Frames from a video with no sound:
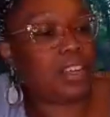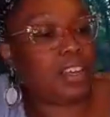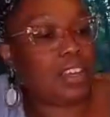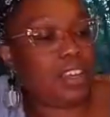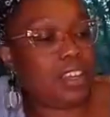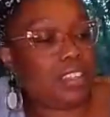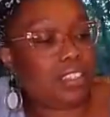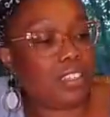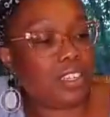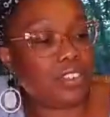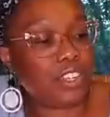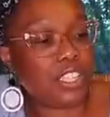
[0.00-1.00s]
It's a
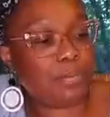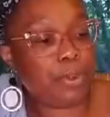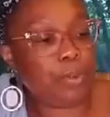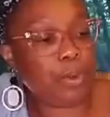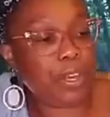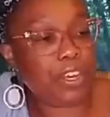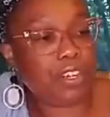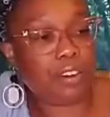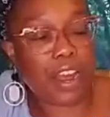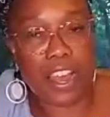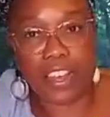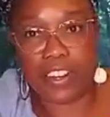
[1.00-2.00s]
crispy wheat
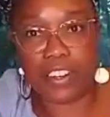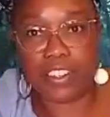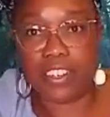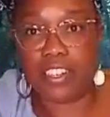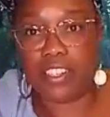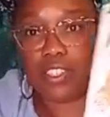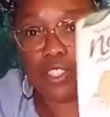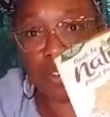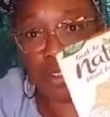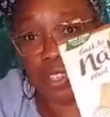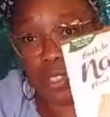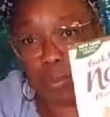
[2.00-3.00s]
cracker, so
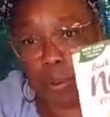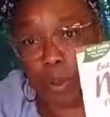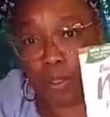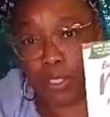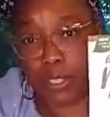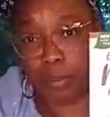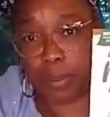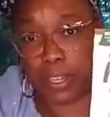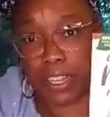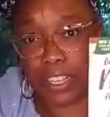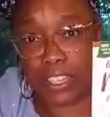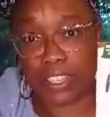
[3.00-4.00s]
it's supposed to
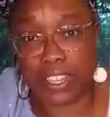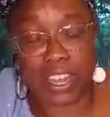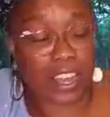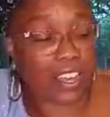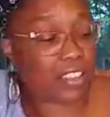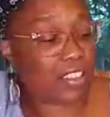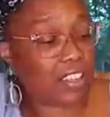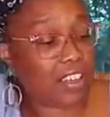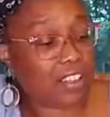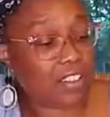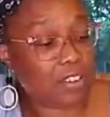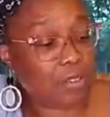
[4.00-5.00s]
be like the
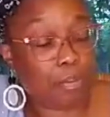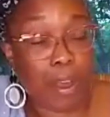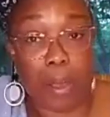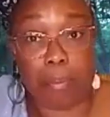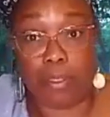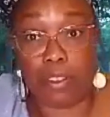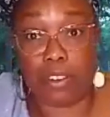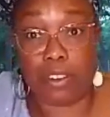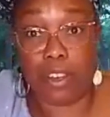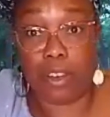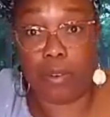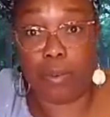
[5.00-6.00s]
other popular
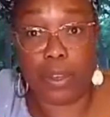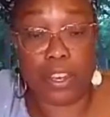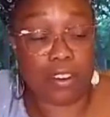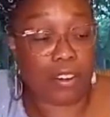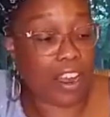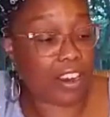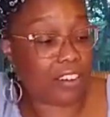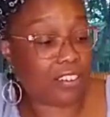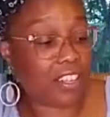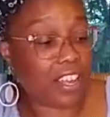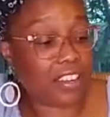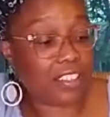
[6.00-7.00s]
wheat cracker
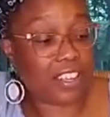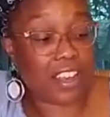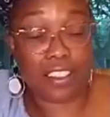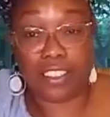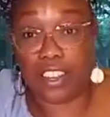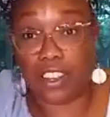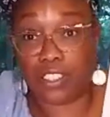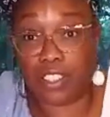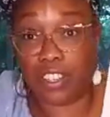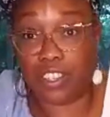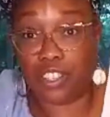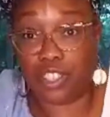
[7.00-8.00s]
that is out there. So
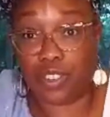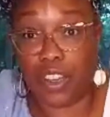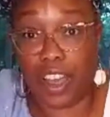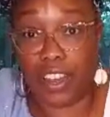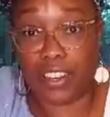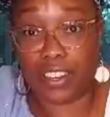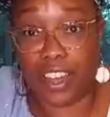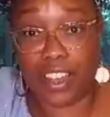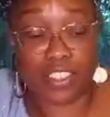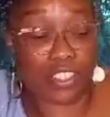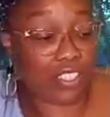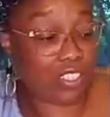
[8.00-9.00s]
let's try it and
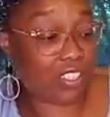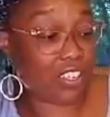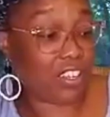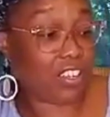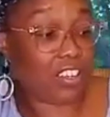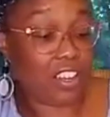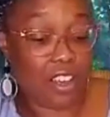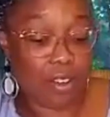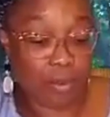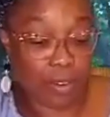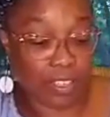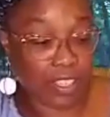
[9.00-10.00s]
actually see what
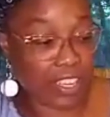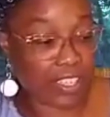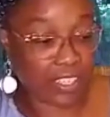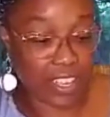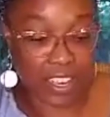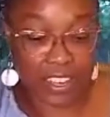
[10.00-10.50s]
it tastes like.